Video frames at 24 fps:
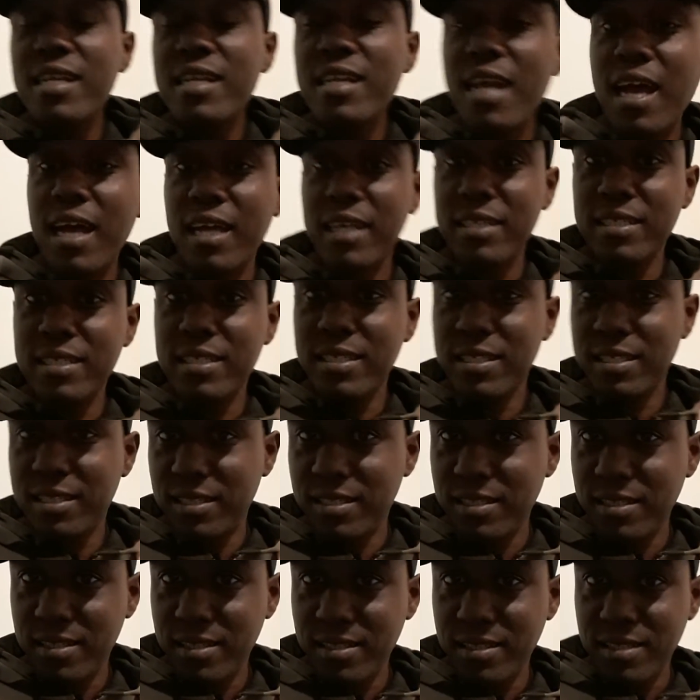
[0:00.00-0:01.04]
nuts.
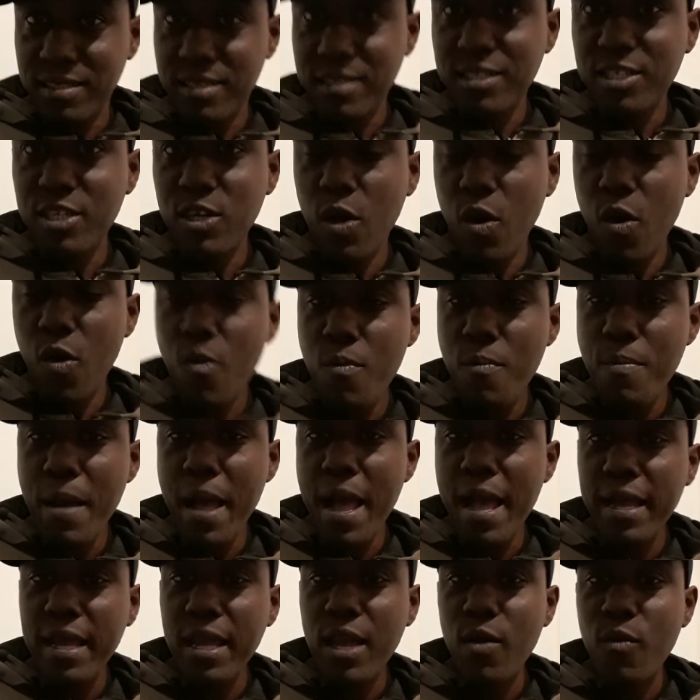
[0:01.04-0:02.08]
Go
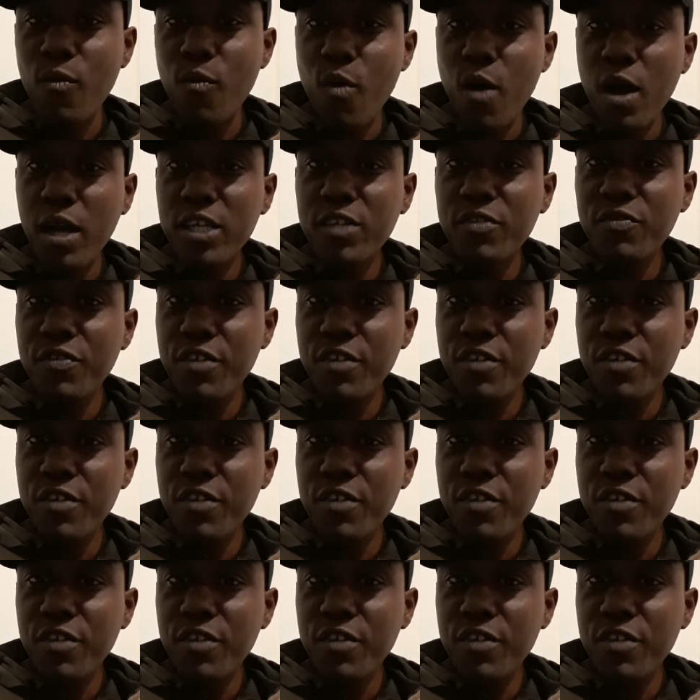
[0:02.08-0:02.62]
back and watch